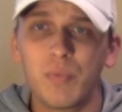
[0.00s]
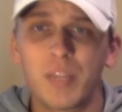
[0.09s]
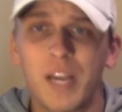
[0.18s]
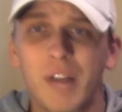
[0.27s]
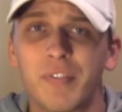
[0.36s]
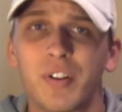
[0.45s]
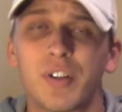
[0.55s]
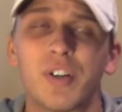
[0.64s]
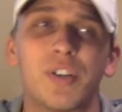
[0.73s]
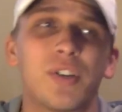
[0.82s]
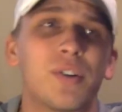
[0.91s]
without further
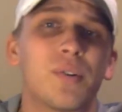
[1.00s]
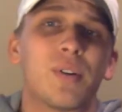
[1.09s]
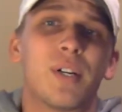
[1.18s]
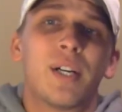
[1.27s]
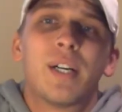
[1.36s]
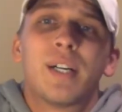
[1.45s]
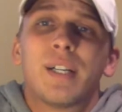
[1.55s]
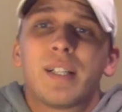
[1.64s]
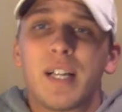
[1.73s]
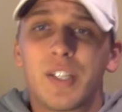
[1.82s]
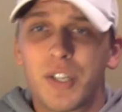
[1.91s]
ado,
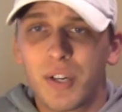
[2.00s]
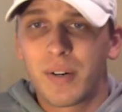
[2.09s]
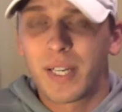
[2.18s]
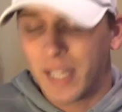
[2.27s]
let's do it.